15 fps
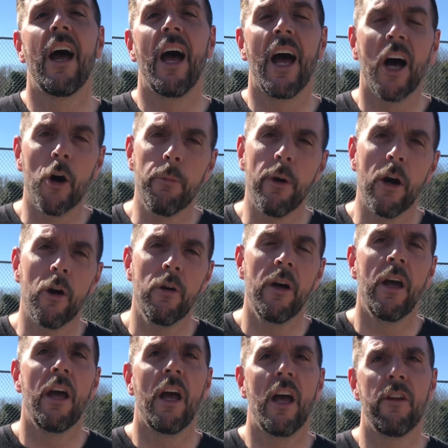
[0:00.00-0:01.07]
elbow,
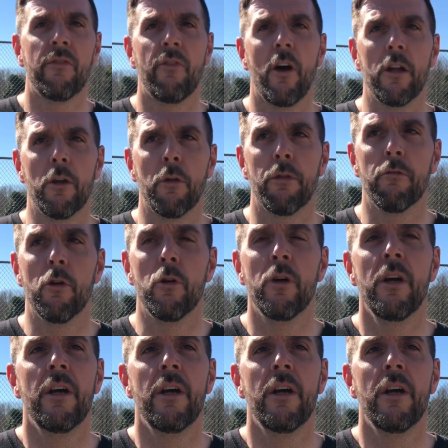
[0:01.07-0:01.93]
and follow through.